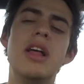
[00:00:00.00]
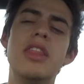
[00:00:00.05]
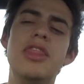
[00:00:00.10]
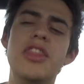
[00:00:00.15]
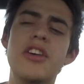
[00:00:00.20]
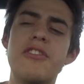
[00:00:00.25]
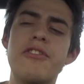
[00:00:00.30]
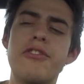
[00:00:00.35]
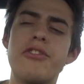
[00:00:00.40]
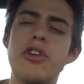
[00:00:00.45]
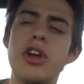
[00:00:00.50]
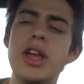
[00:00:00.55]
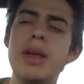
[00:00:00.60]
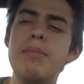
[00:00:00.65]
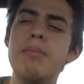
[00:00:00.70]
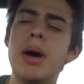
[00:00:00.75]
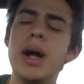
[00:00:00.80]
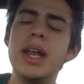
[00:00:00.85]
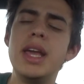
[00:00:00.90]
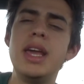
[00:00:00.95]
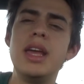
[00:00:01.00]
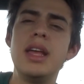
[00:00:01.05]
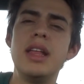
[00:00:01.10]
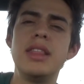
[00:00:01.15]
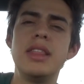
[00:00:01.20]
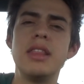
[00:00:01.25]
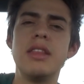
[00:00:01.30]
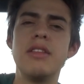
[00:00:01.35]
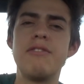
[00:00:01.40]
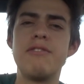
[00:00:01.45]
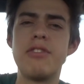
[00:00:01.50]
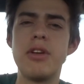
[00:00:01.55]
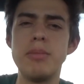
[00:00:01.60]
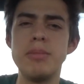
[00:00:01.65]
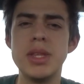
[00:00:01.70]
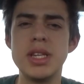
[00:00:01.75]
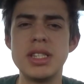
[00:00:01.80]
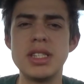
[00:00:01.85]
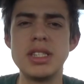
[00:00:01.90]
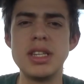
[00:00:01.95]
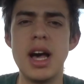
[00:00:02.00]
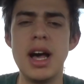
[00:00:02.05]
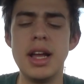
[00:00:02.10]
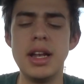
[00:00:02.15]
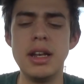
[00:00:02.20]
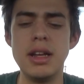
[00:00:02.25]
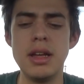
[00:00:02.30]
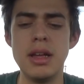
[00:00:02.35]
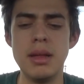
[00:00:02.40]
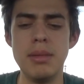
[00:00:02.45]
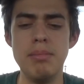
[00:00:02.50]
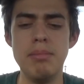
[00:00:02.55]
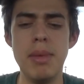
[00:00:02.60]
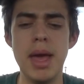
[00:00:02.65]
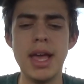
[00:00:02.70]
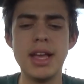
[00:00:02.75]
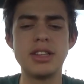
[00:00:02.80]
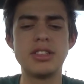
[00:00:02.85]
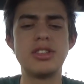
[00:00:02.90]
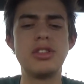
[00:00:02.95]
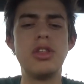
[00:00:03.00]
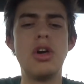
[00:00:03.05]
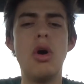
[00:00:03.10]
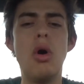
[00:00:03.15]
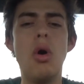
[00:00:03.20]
The free money from the sun makes the